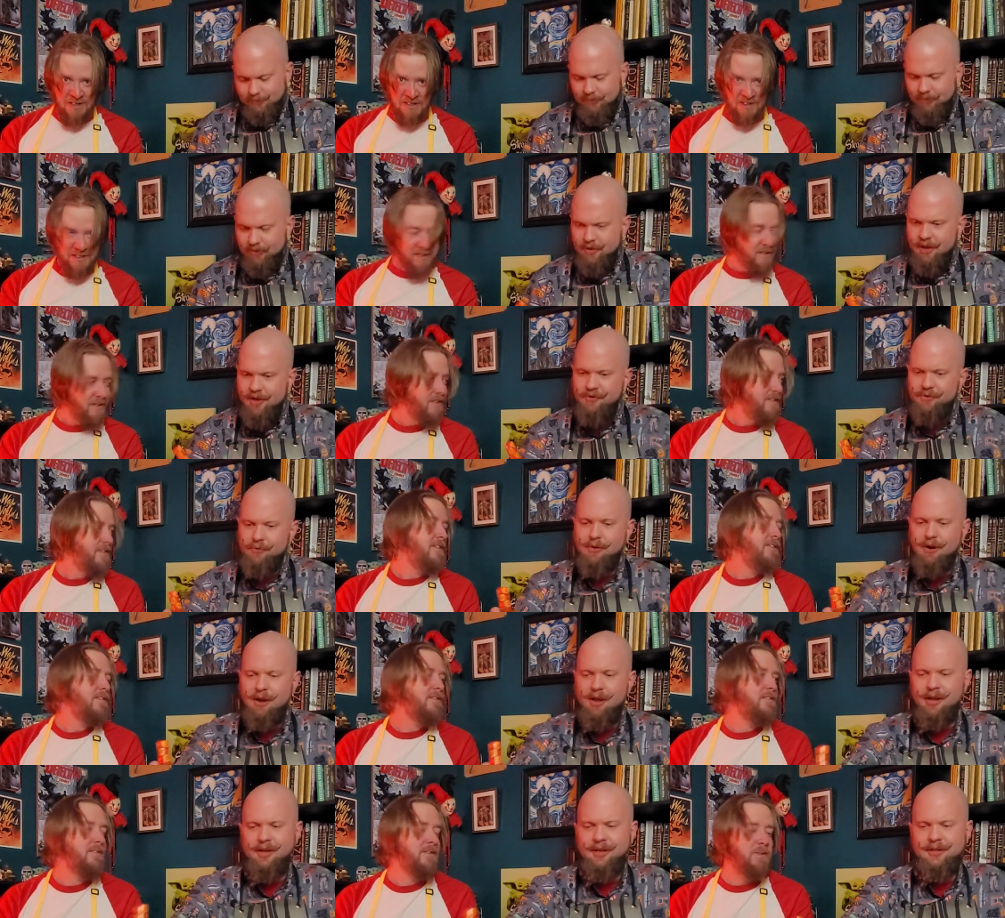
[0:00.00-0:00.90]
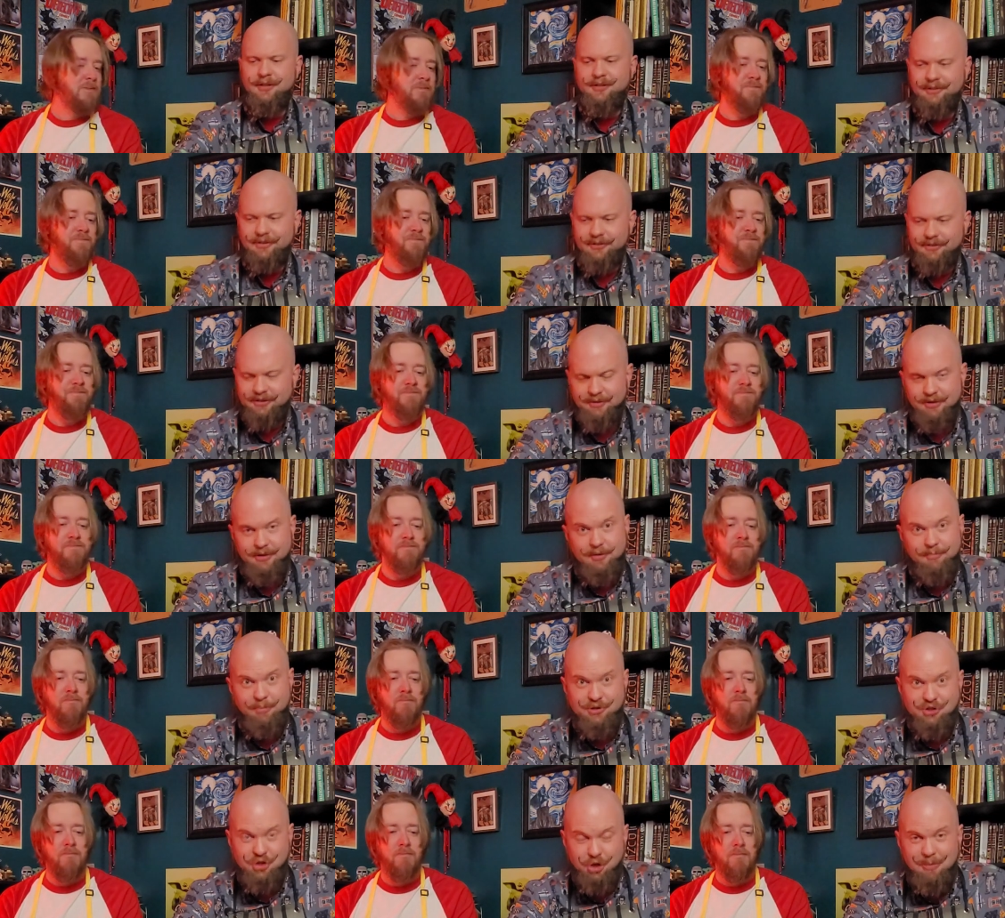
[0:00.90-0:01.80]
Speaker 1: That's right.
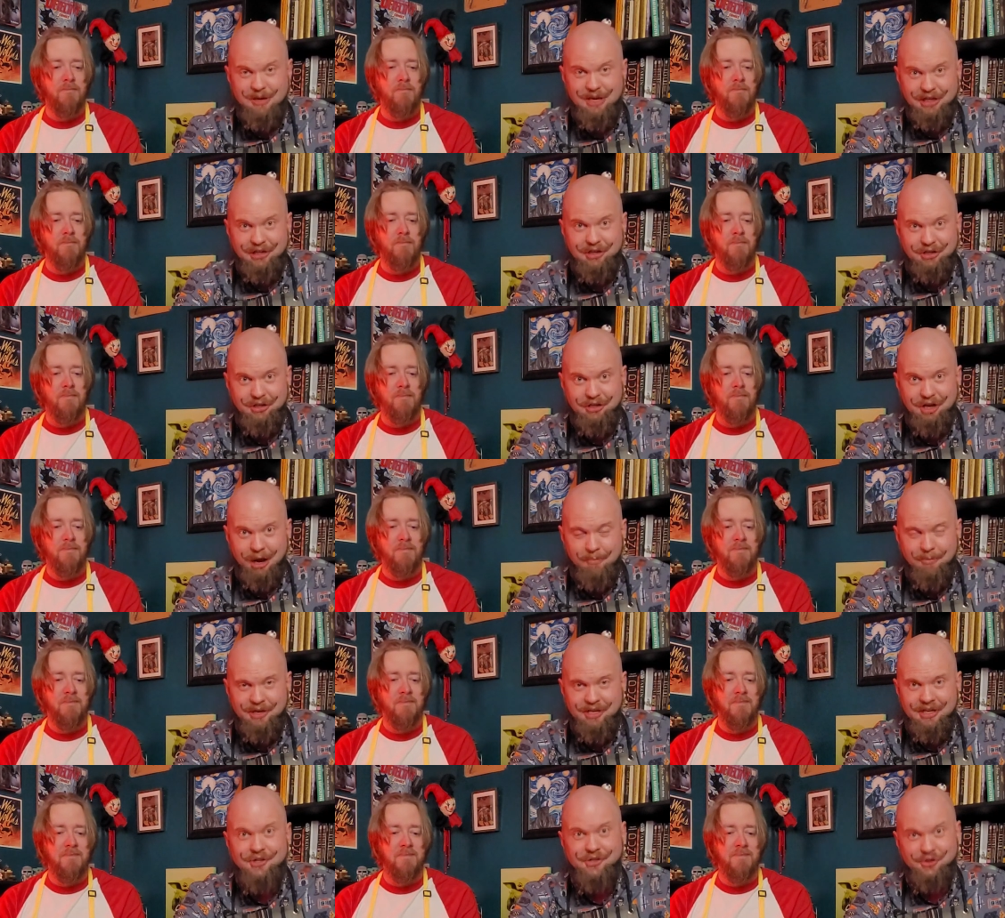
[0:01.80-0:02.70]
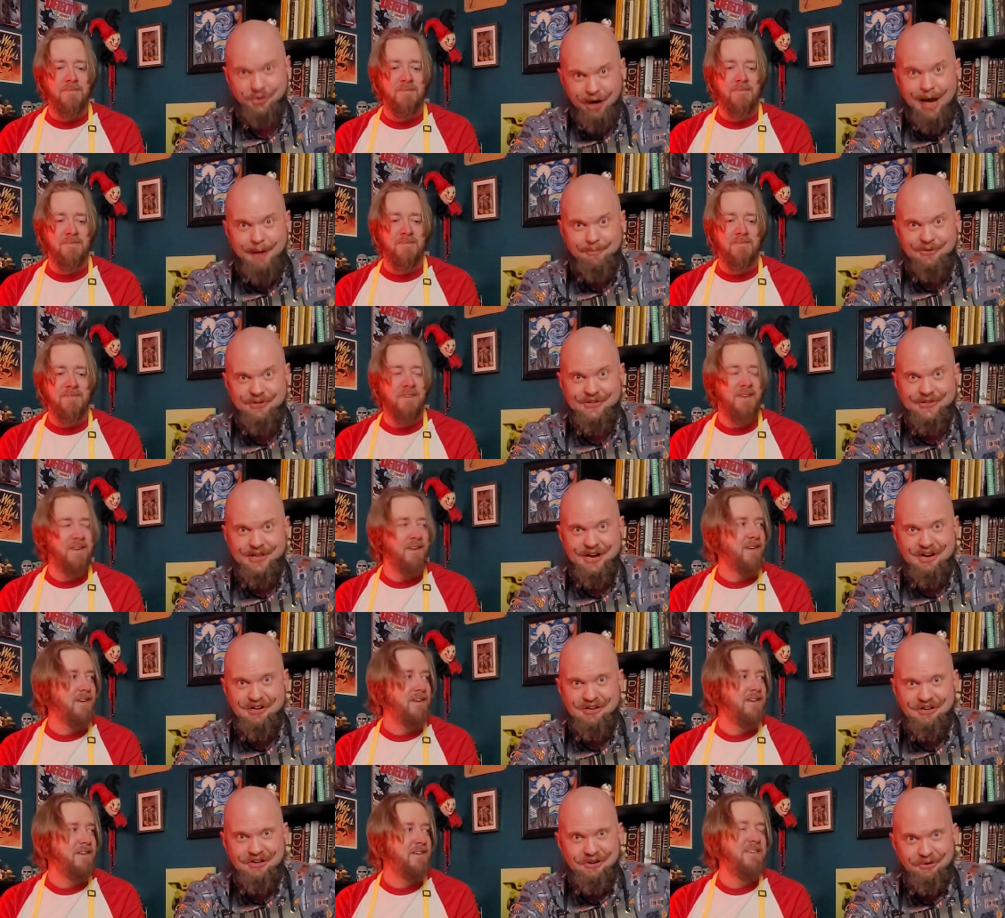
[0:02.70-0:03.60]
But you'll be in good company because Gramps is there
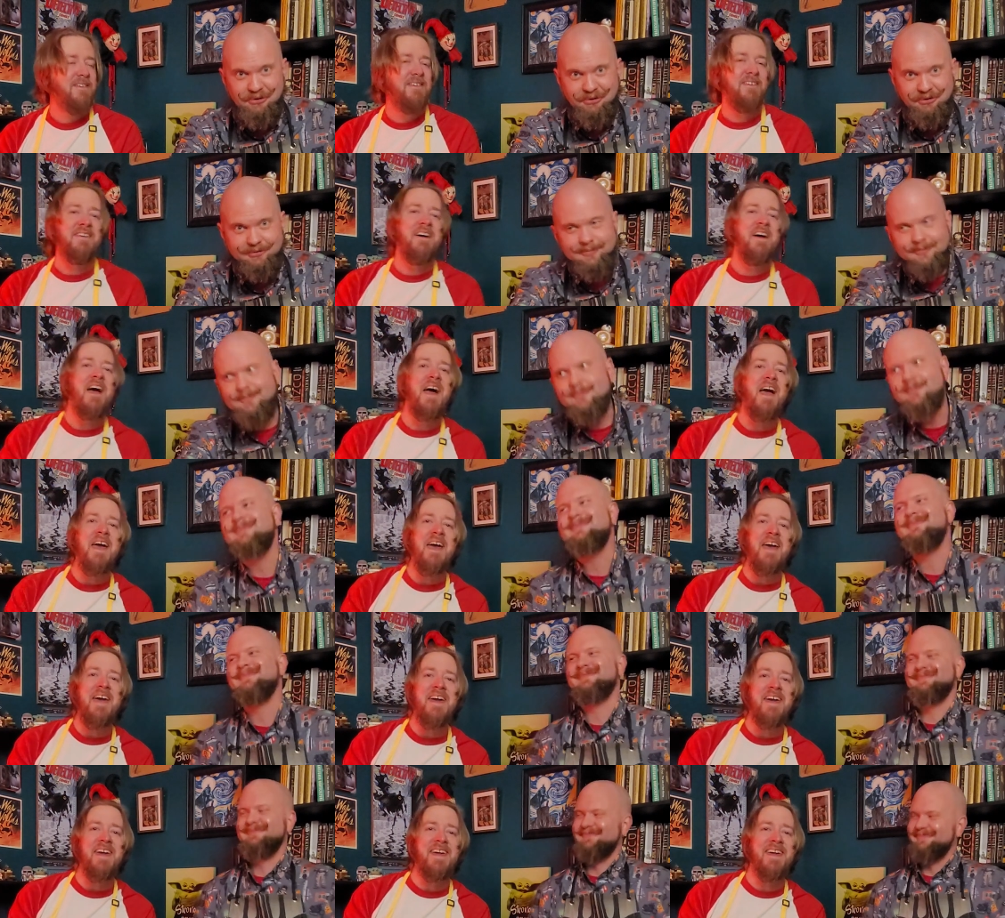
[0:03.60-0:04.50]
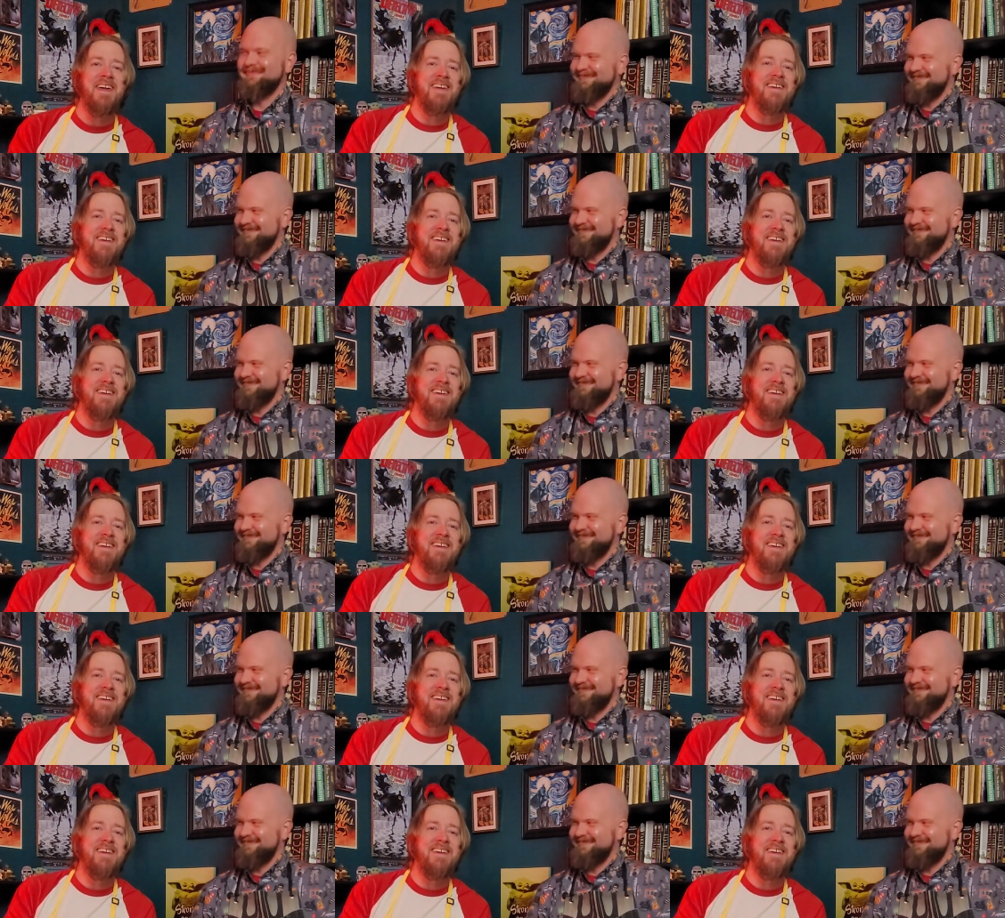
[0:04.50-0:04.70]
too. Hey,